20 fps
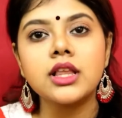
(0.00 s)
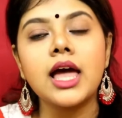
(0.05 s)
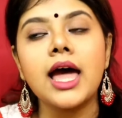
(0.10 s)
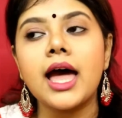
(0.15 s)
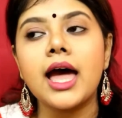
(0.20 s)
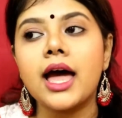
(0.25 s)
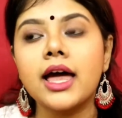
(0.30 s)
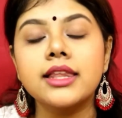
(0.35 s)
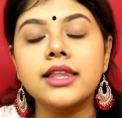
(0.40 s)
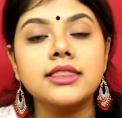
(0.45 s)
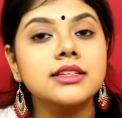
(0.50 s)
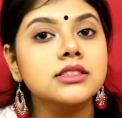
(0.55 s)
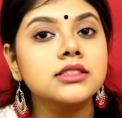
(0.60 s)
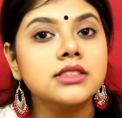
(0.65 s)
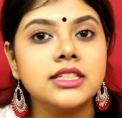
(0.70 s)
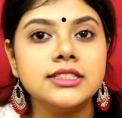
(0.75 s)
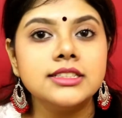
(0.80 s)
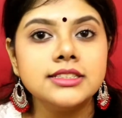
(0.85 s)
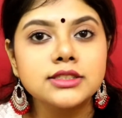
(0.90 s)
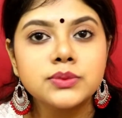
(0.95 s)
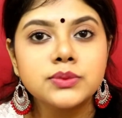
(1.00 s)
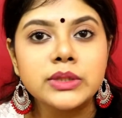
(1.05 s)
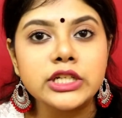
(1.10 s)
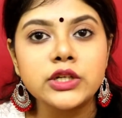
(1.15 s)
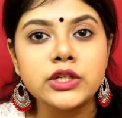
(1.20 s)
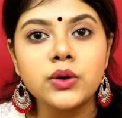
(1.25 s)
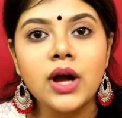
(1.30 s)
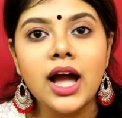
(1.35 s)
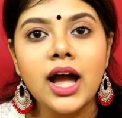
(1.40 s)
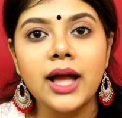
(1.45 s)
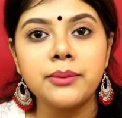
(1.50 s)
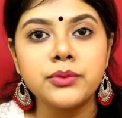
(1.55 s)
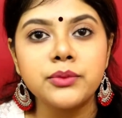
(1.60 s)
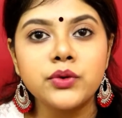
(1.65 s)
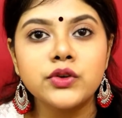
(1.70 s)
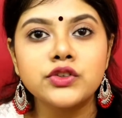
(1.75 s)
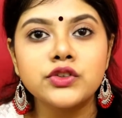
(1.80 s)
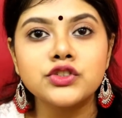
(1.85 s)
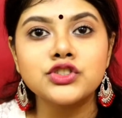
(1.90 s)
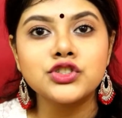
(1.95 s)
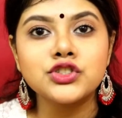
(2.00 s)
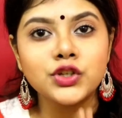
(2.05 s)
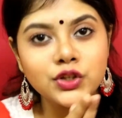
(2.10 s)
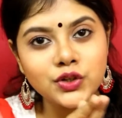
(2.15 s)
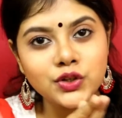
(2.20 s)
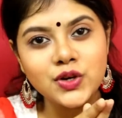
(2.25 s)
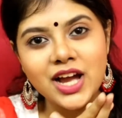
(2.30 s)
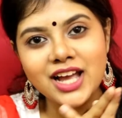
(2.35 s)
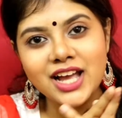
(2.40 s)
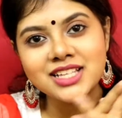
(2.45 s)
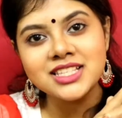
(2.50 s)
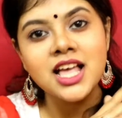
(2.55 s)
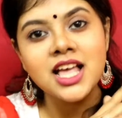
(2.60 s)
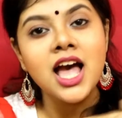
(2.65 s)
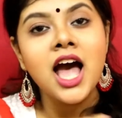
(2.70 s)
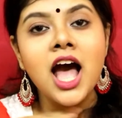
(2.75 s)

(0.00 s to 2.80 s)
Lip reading: And in this video I'm going to show you guys